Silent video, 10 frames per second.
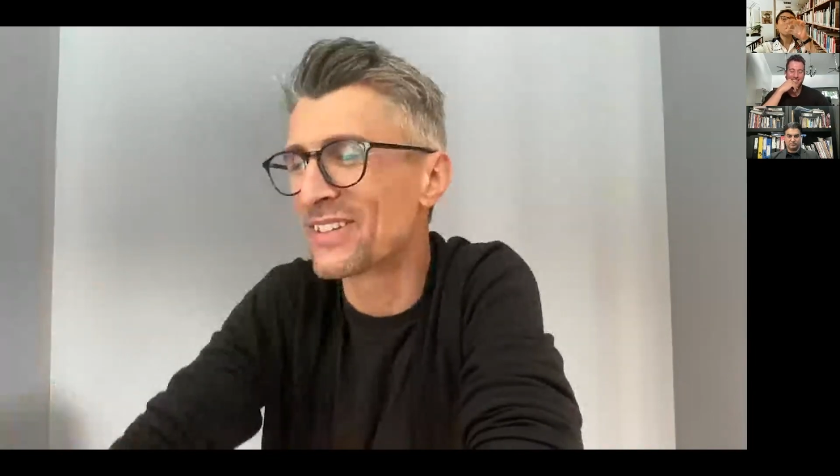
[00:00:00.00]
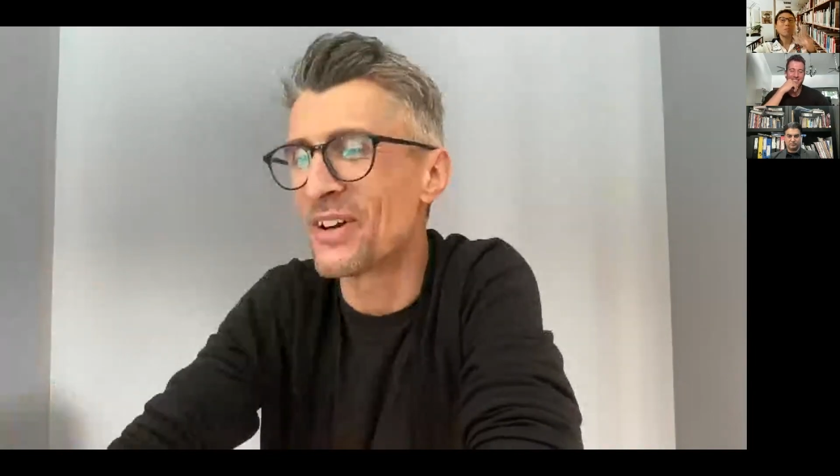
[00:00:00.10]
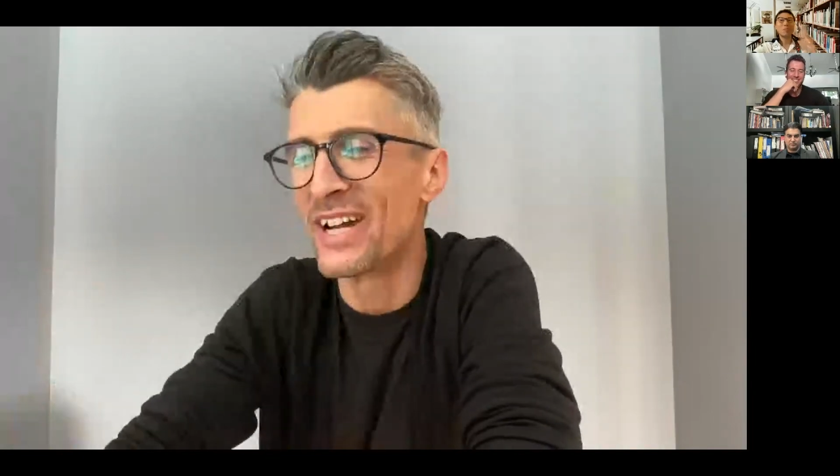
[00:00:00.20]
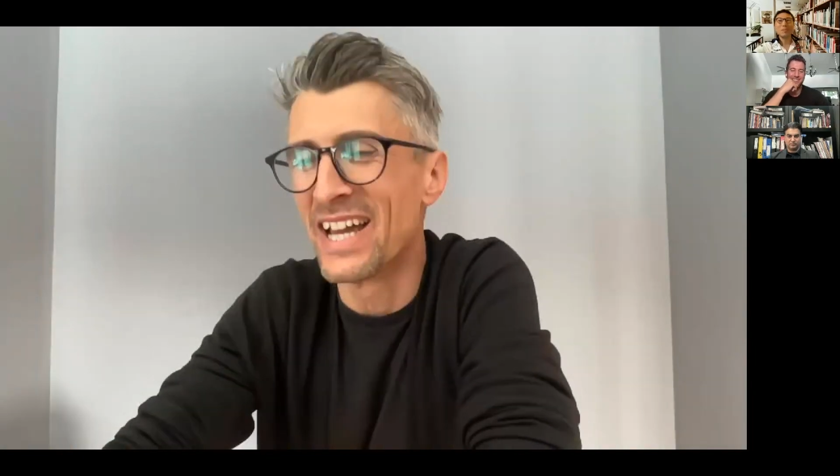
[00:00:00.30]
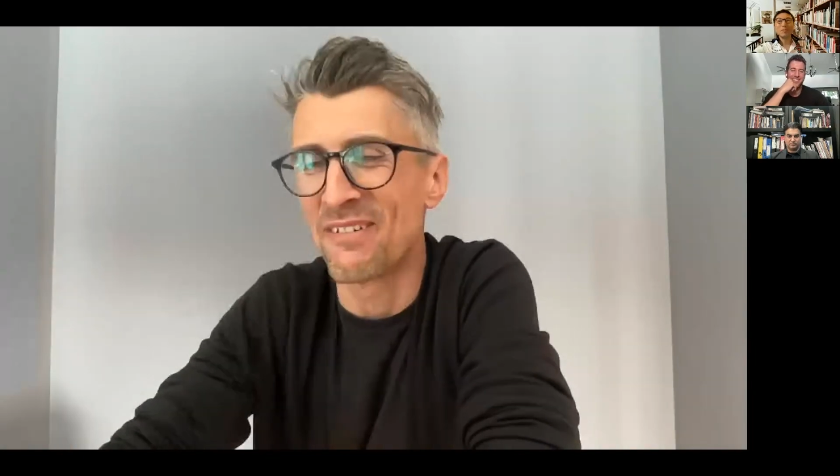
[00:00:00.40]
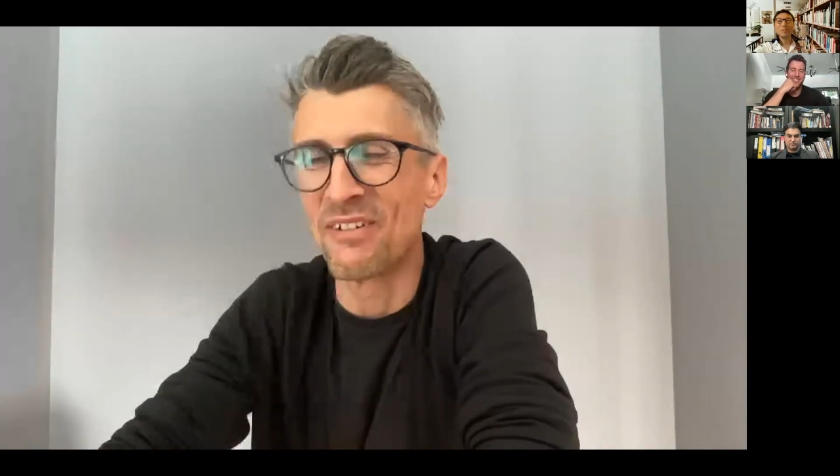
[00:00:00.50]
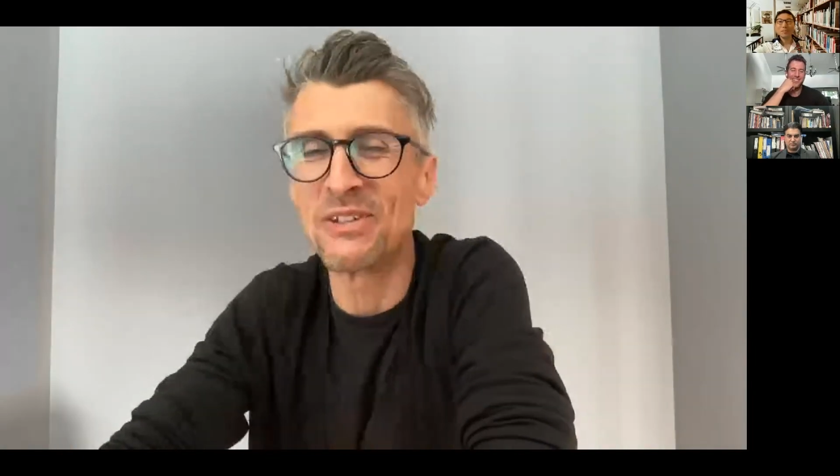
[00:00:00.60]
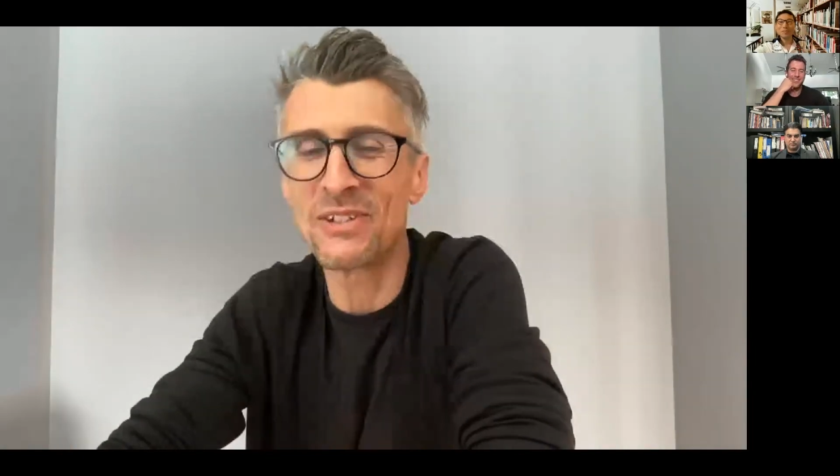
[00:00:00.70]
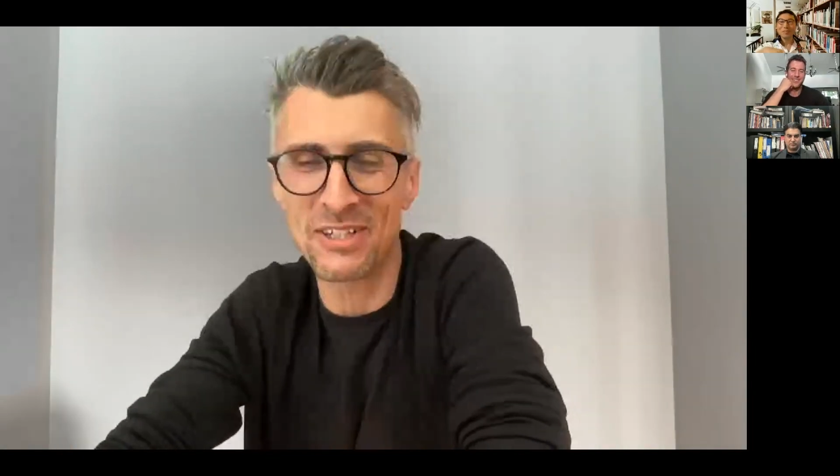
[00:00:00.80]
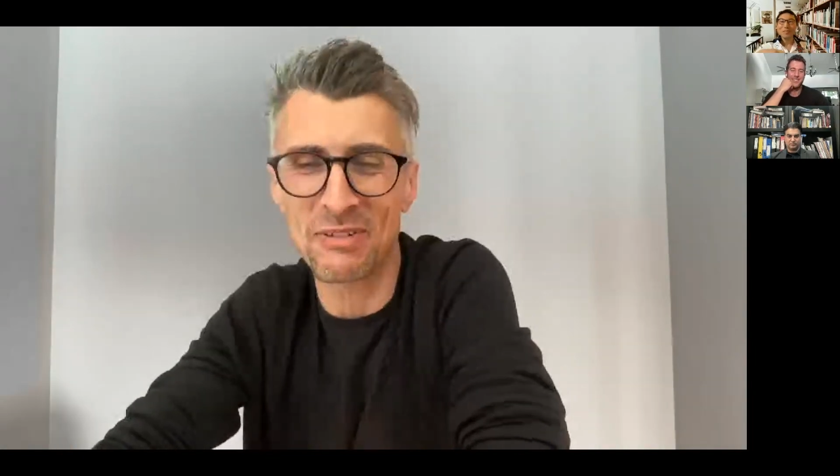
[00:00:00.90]
So when
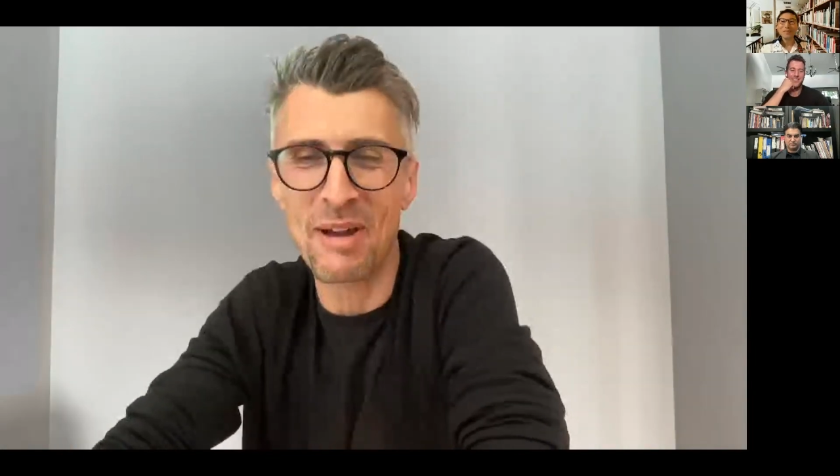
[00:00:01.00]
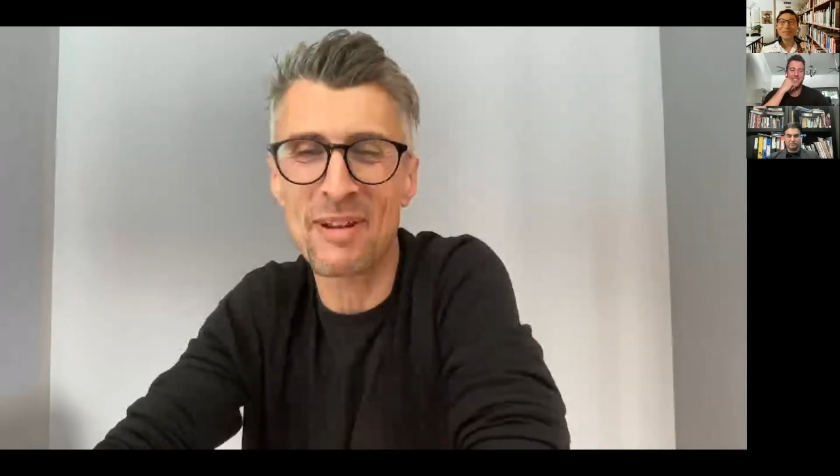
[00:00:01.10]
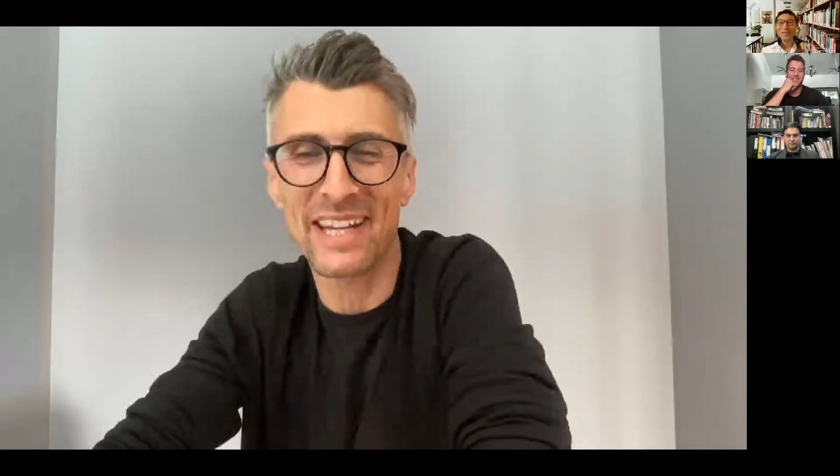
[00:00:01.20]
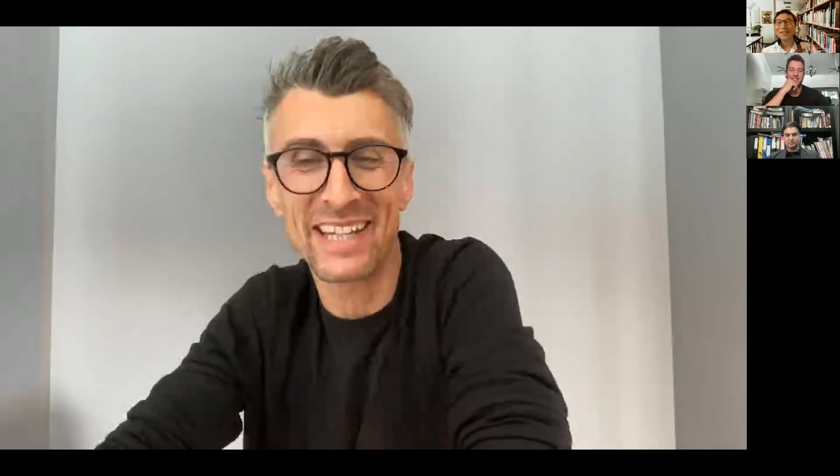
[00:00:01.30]
you described it,